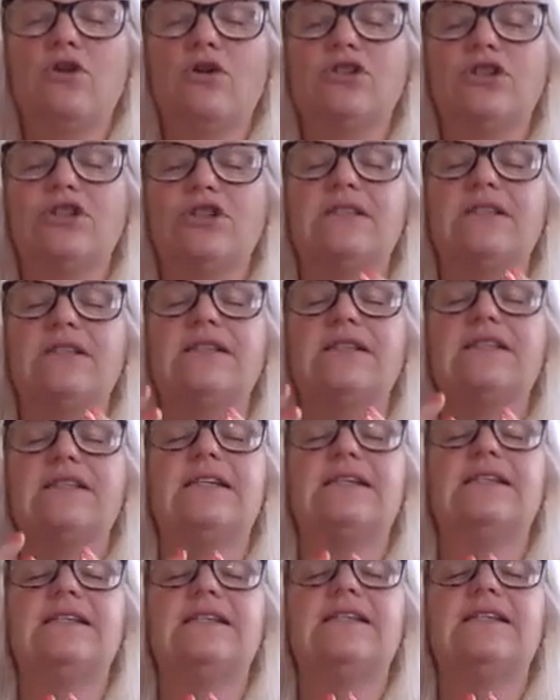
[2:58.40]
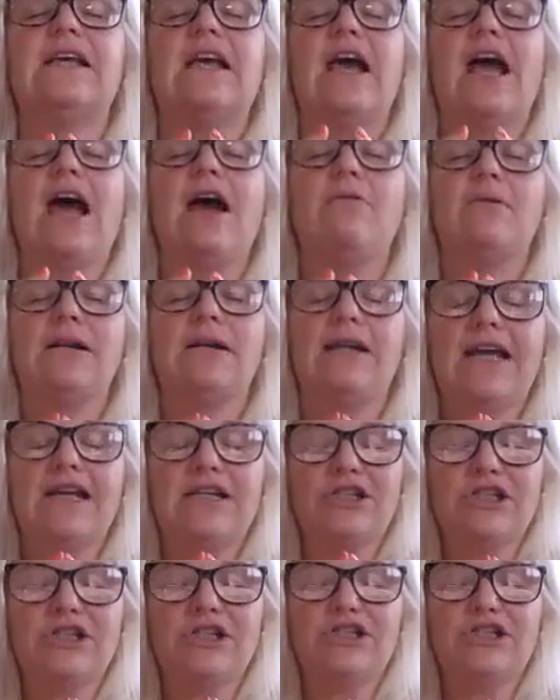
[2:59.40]
consciousness, our
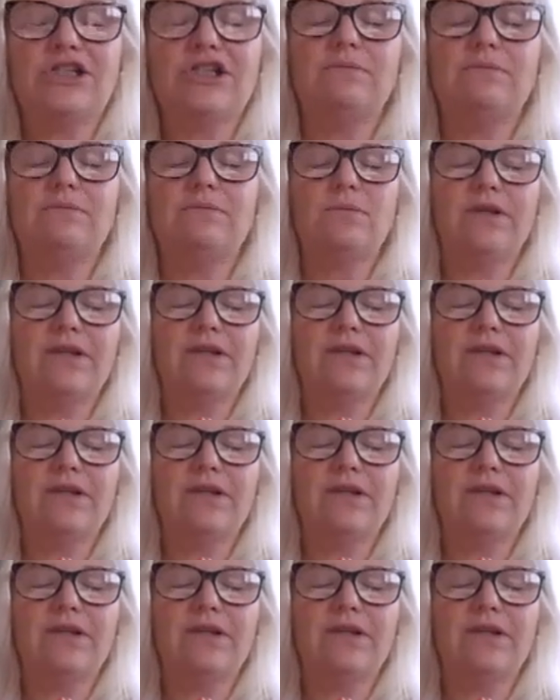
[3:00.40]
relationships